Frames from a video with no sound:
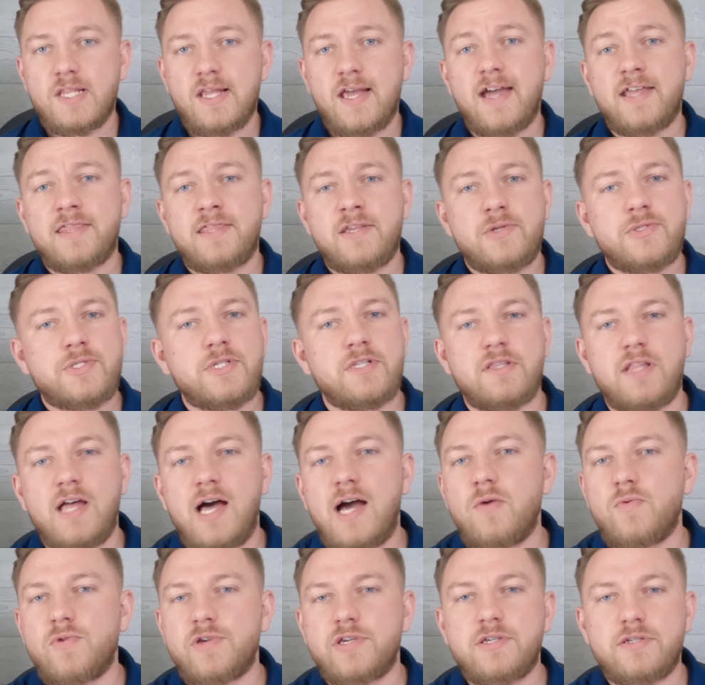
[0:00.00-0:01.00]
And there's a
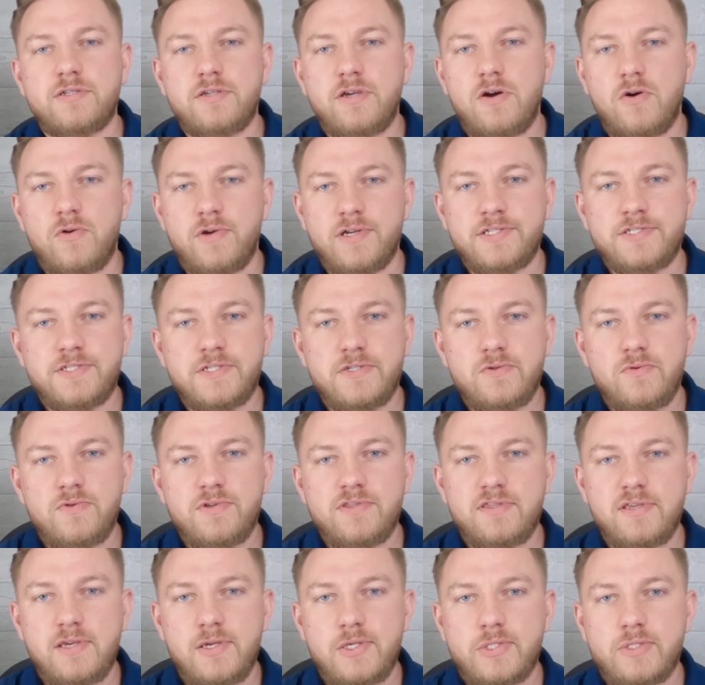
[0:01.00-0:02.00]
lot we could go into
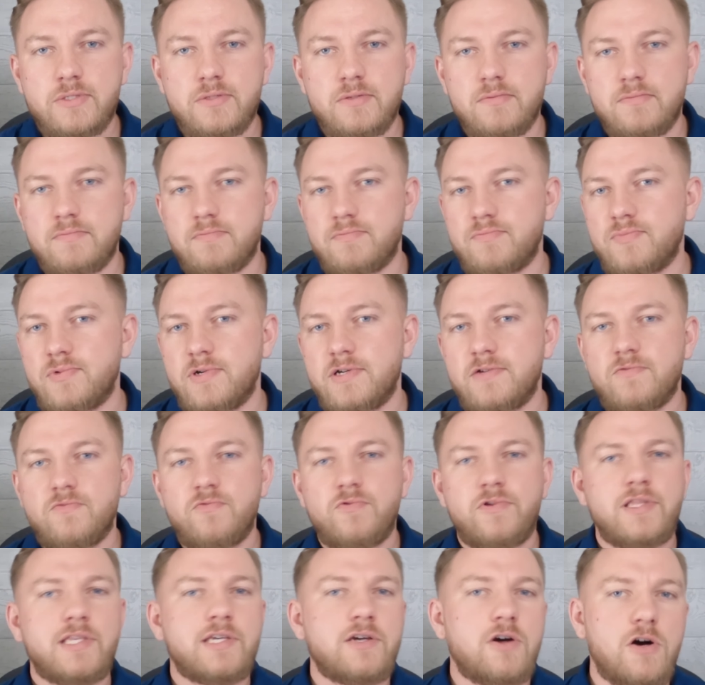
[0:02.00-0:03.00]
with this, but
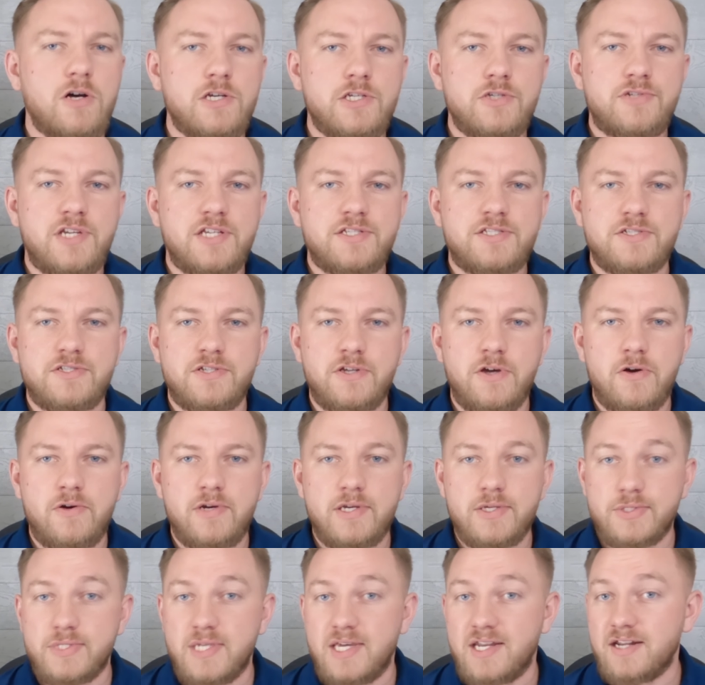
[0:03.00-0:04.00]
really all you need to know
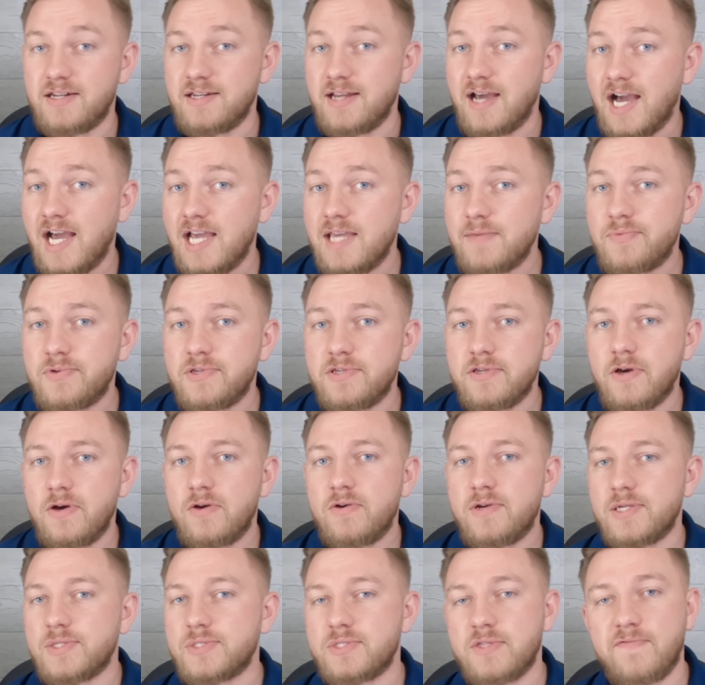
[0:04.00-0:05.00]
is that an
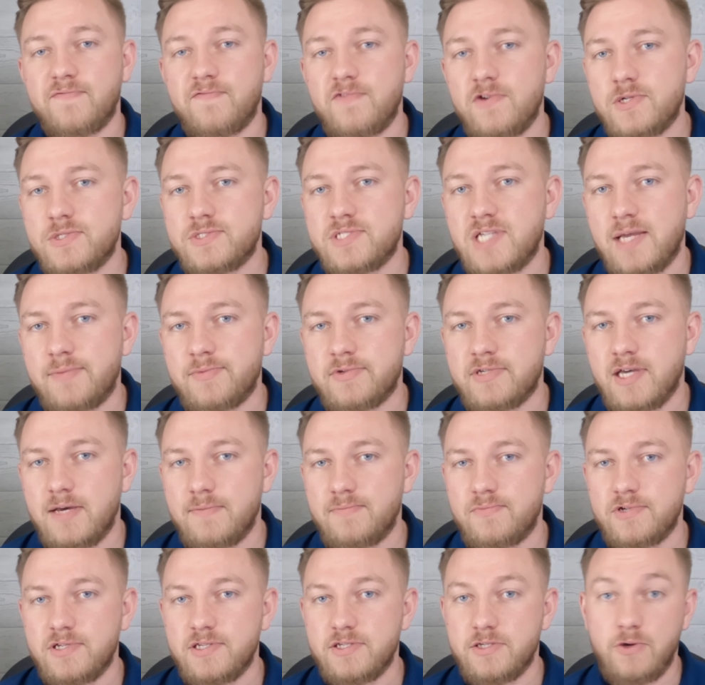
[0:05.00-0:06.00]
IPO is the first time a
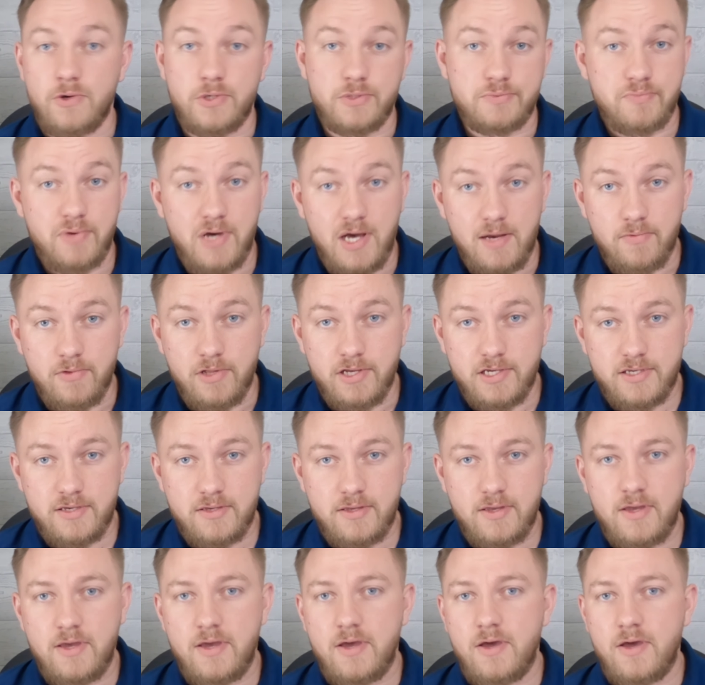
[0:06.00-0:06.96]
company goes public,